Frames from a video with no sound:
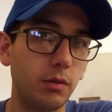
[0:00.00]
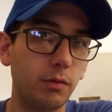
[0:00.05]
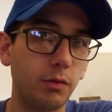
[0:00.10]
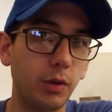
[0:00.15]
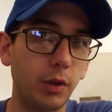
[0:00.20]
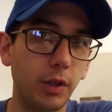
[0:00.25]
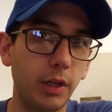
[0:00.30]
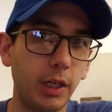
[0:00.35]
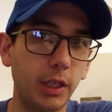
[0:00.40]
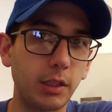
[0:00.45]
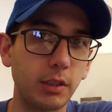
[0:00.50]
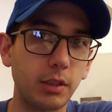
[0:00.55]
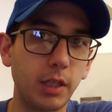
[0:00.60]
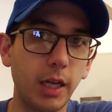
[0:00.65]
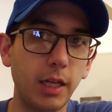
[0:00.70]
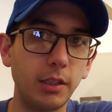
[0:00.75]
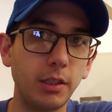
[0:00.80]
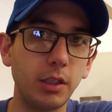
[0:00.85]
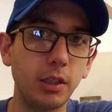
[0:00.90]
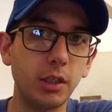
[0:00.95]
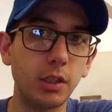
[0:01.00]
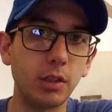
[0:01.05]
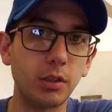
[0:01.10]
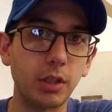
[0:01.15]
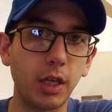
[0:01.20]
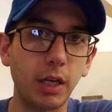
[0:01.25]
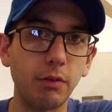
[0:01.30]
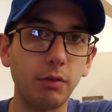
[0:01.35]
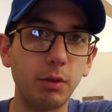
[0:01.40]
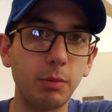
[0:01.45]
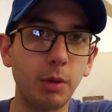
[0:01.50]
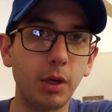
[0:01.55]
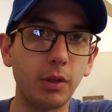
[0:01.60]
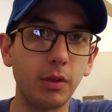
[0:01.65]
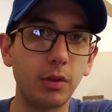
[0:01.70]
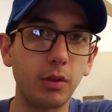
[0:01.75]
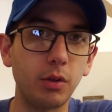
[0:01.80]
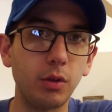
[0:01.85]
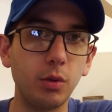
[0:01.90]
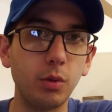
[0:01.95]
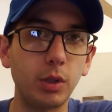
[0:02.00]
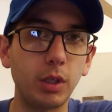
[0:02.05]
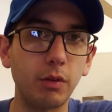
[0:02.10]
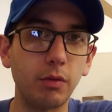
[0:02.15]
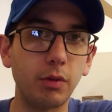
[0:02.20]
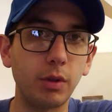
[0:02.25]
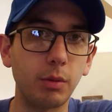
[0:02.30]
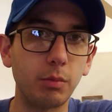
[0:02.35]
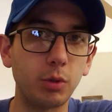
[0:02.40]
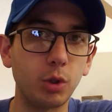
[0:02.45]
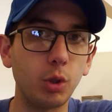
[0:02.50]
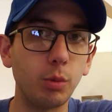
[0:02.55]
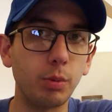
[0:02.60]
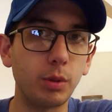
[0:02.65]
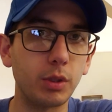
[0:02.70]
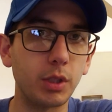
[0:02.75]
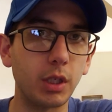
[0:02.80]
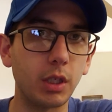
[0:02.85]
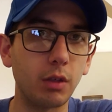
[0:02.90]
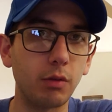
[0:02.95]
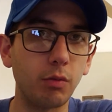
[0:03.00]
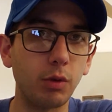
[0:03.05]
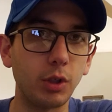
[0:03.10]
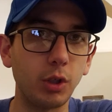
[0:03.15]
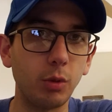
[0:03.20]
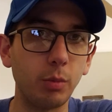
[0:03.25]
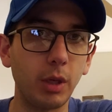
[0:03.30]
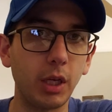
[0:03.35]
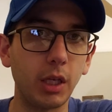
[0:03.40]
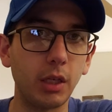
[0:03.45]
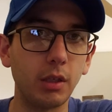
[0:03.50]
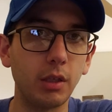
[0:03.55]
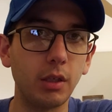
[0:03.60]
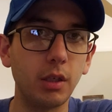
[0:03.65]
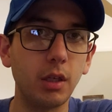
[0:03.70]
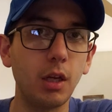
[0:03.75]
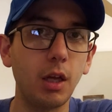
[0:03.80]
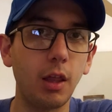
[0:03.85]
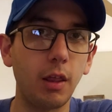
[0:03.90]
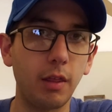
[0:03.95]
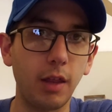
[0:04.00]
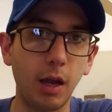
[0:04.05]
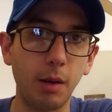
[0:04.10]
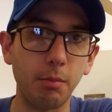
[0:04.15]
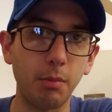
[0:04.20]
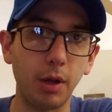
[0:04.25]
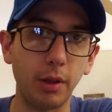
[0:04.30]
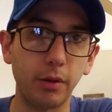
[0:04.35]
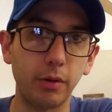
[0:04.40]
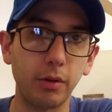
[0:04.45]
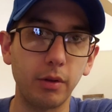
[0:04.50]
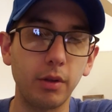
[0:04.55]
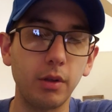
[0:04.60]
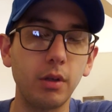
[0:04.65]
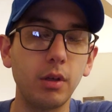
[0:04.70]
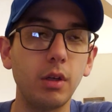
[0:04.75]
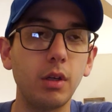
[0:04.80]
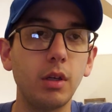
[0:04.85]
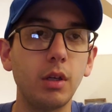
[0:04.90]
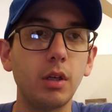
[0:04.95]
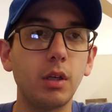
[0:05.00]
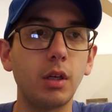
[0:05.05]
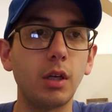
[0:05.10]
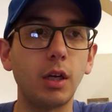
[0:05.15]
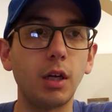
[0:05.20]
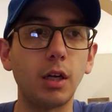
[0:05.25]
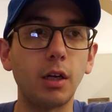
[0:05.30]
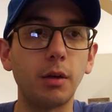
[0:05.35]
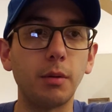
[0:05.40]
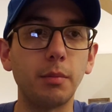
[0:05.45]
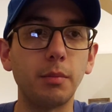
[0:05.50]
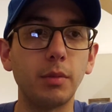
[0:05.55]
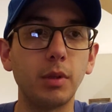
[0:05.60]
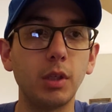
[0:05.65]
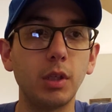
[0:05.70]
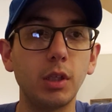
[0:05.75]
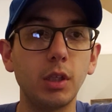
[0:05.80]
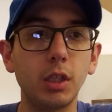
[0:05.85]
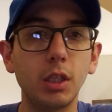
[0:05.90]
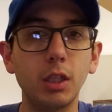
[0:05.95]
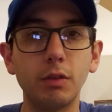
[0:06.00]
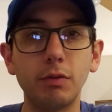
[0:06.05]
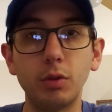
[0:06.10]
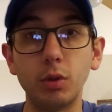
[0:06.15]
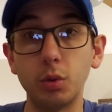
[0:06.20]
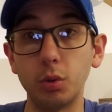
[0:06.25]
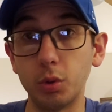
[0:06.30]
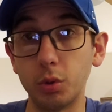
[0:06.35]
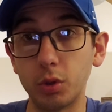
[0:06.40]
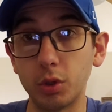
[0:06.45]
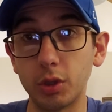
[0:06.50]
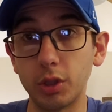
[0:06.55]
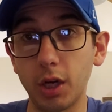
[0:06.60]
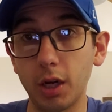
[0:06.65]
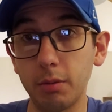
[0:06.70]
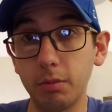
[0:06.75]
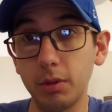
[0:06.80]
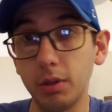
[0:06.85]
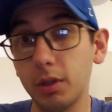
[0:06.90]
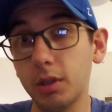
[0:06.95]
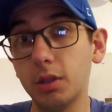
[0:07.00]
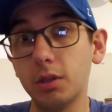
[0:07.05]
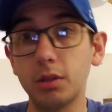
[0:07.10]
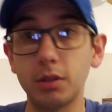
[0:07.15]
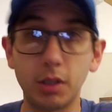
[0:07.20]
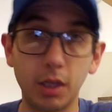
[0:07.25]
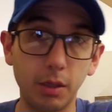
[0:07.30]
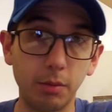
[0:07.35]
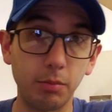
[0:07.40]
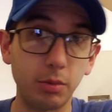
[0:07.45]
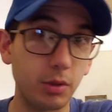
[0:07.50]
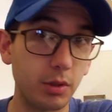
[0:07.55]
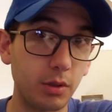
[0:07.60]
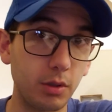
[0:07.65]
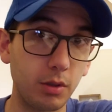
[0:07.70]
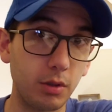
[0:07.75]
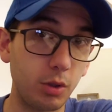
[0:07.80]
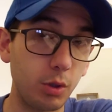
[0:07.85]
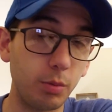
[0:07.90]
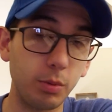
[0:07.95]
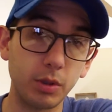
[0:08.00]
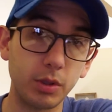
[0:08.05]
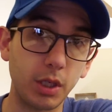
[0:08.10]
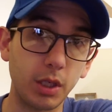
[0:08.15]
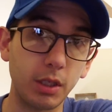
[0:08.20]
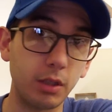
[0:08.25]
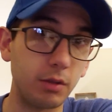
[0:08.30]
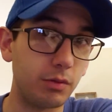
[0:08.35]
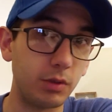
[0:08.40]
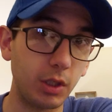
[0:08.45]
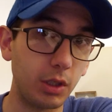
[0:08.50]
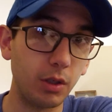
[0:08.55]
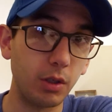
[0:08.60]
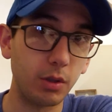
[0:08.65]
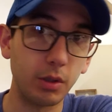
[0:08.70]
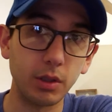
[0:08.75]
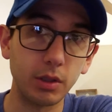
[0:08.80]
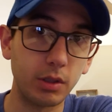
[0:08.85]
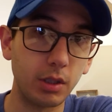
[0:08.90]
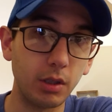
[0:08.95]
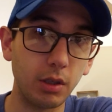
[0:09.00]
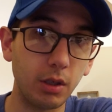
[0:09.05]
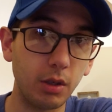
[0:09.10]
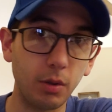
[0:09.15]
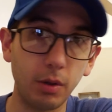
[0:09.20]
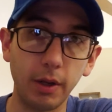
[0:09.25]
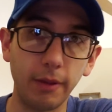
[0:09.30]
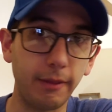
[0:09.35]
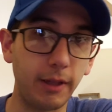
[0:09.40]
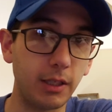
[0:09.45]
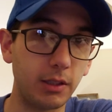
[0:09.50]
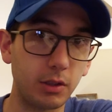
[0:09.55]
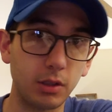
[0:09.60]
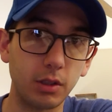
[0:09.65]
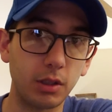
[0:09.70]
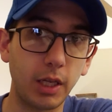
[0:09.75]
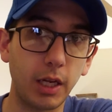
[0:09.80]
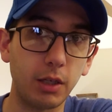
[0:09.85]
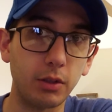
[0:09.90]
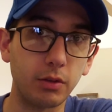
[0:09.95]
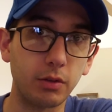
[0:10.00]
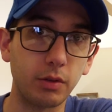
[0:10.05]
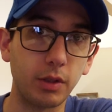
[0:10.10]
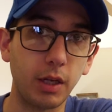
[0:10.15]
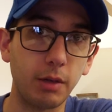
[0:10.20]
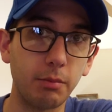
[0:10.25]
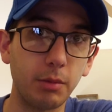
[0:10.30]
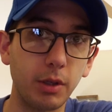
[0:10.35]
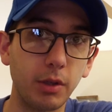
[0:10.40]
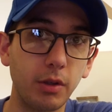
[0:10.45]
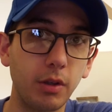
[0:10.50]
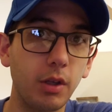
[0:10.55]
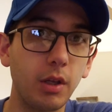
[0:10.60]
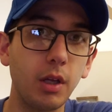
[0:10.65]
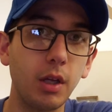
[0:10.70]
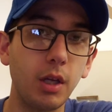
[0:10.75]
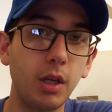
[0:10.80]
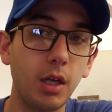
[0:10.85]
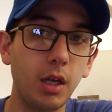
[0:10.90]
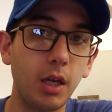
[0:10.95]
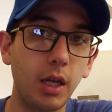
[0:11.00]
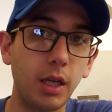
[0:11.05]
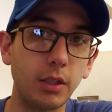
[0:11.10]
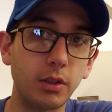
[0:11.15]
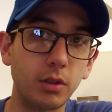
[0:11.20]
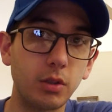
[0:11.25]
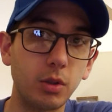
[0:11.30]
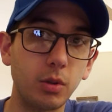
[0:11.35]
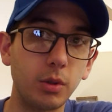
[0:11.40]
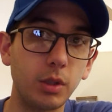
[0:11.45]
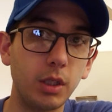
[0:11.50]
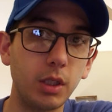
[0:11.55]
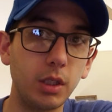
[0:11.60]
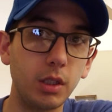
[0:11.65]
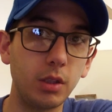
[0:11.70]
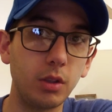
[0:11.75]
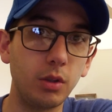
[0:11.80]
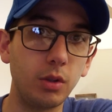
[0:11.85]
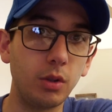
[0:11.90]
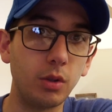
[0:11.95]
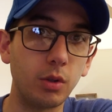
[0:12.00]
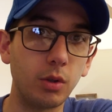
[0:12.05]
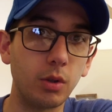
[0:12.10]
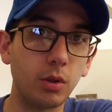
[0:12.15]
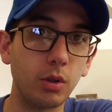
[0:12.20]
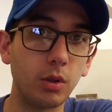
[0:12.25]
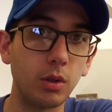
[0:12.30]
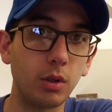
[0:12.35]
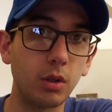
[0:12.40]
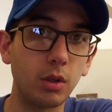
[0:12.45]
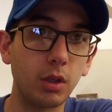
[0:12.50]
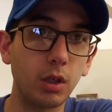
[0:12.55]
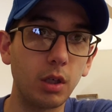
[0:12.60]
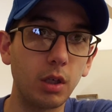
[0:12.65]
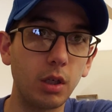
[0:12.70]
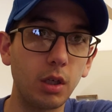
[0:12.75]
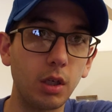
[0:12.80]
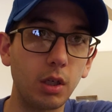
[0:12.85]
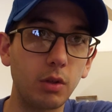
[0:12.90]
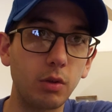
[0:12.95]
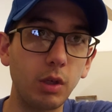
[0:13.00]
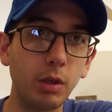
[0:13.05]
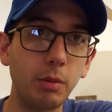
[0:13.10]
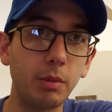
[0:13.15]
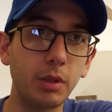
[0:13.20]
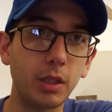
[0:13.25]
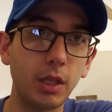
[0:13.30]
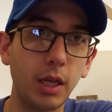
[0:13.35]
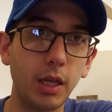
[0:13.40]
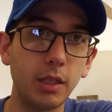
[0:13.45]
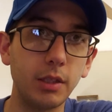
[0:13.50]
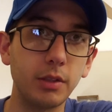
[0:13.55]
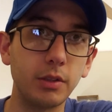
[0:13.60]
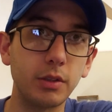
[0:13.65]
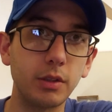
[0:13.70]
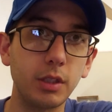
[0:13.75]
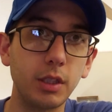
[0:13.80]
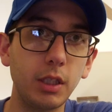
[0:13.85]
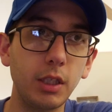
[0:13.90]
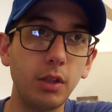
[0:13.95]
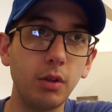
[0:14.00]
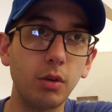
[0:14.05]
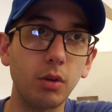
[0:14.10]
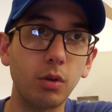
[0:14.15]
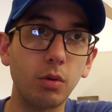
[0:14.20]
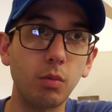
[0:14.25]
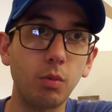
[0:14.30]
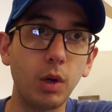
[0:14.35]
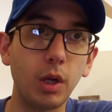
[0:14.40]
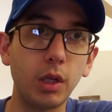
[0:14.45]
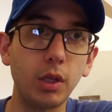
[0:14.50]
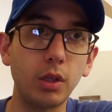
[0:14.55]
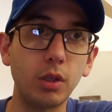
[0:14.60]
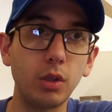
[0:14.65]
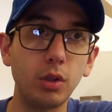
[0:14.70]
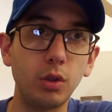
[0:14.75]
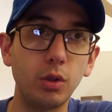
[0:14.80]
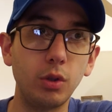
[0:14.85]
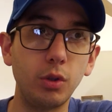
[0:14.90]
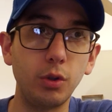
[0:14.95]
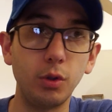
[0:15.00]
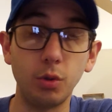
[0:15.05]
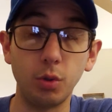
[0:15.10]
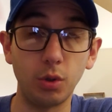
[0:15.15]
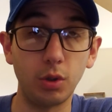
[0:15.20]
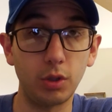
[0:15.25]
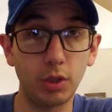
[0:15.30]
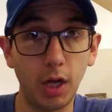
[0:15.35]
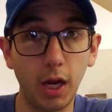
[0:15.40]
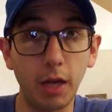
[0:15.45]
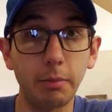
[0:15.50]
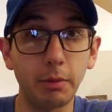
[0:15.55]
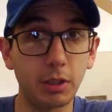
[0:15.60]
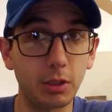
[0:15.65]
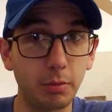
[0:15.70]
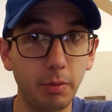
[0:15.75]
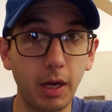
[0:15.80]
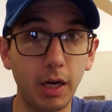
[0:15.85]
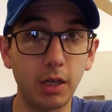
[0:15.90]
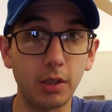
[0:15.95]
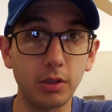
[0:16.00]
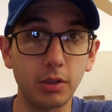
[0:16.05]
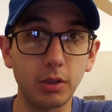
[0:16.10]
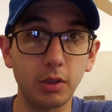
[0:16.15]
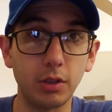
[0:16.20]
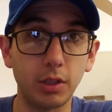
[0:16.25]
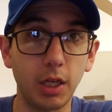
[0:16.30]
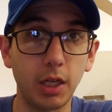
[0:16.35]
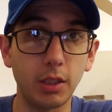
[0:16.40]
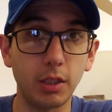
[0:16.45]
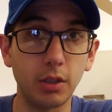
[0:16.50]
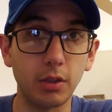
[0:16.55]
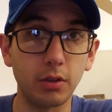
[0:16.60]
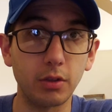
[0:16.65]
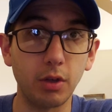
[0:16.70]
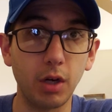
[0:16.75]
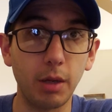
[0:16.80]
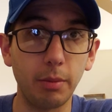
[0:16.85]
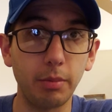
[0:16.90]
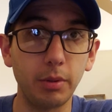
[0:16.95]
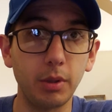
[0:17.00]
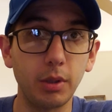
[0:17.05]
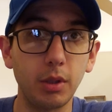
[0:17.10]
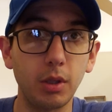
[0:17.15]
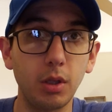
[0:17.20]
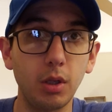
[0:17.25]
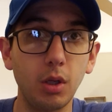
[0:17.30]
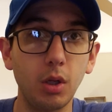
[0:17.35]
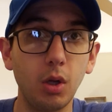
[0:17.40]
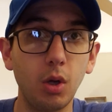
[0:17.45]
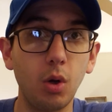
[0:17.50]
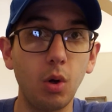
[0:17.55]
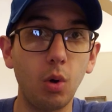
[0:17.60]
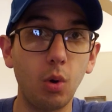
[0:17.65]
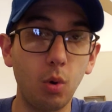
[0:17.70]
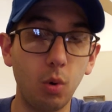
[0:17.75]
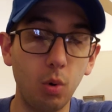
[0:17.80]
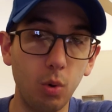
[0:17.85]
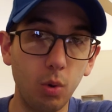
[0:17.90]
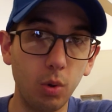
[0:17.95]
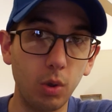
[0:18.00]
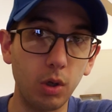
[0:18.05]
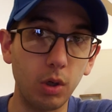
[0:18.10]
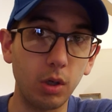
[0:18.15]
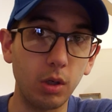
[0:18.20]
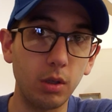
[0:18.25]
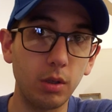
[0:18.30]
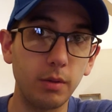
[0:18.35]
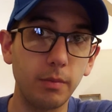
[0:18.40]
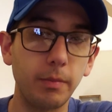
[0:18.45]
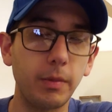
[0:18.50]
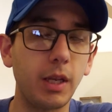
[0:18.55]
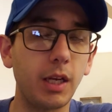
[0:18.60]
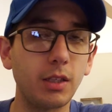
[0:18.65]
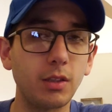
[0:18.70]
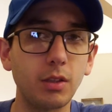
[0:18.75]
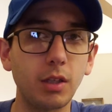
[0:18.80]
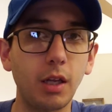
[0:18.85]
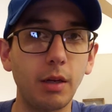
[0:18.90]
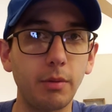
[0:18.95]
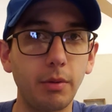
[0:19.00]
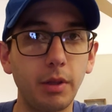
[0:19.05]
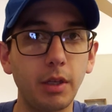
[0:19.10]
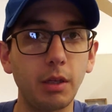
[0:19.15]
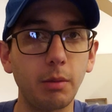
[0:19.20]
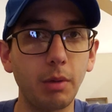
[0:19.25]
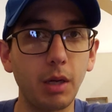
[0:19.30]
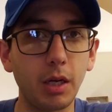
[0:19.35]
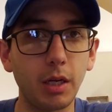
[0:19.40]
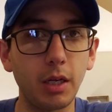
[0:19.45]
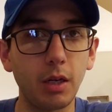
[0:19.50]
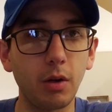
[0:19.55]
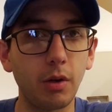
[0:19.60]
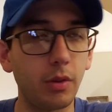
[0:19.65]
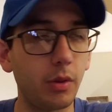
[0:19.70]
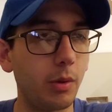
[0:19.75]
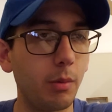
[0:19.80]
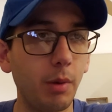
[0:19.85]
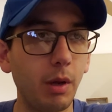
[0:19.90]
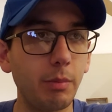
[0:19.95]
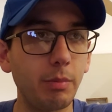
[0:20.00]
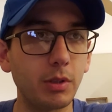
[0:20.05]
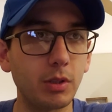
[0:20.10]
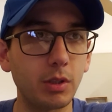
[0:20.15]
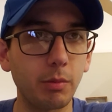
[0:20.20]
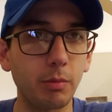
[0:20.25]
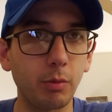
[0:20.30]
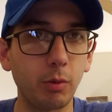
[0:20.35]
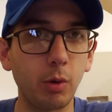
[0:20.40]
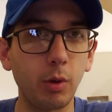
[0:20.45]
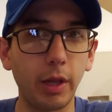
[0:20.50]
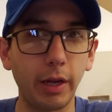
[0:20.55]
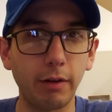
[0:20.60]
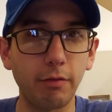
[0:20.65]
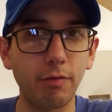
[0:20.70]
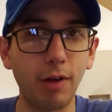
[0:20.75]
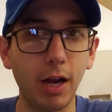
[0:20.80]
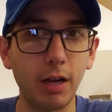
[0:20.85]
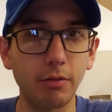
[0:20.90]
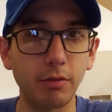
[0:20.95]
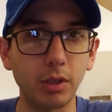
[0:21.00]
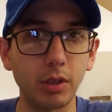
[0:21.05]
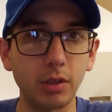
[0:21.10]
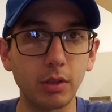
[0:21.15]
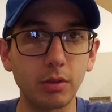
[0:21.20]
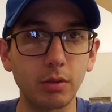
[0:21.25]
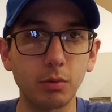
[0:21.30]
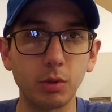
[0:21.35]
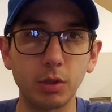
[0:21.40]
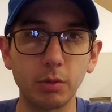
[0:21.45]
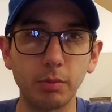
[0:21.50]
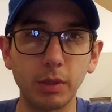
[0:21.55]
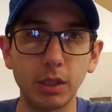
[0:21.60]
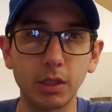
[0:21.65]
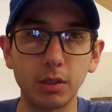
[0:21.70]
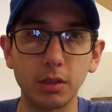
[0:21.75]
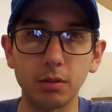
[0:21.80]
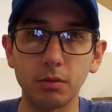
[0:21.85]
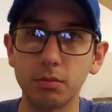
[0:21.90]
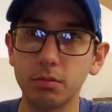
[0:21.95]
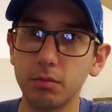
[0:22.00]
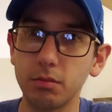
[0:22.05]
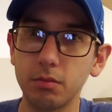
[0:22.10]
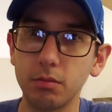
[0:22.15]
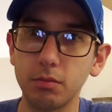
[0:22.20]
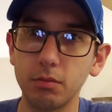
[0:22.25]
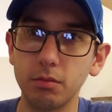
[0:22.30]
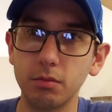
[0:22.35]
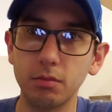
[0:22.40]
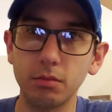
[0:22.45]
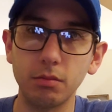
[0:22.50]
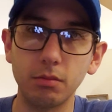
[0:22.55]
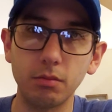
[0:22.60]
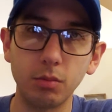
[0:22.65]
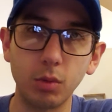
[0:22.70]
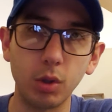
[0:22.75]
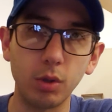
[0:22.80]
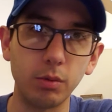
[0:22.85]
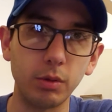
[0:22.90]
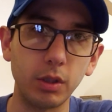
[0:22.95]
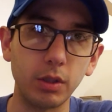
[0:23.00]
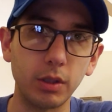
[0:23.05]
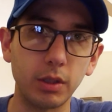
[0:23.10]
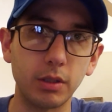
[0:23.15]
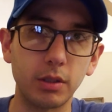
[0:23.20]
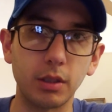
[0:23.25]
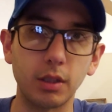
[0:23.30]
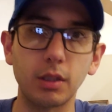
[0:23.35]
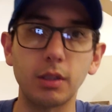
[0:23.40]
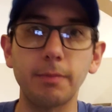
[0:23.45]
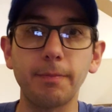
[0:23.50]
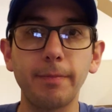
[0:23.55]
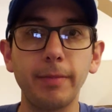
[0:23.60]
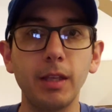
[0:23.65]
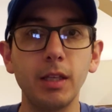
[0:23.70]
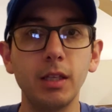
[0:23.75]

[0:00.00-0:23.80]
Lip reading: for the next 10 years, every month, you give them 2% of what you made that month. If you lose your job, 2% of 0 is 0, and that just counts for that month. And so your agreement ends either when your time expires and your 10 years are up, or actually I'm thinking about it now, it might be somewhere like 5 years, which makes it more realistic.